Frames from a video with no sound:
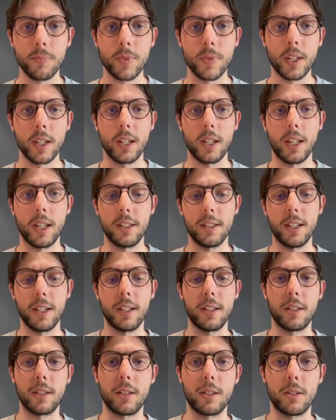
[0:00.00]
and
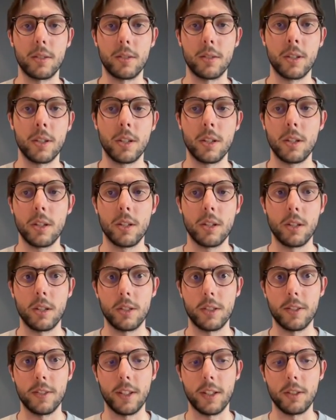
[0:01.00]
then
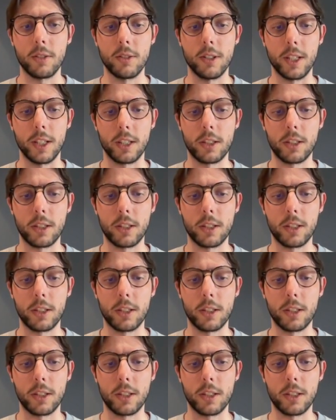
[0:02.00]
design the link.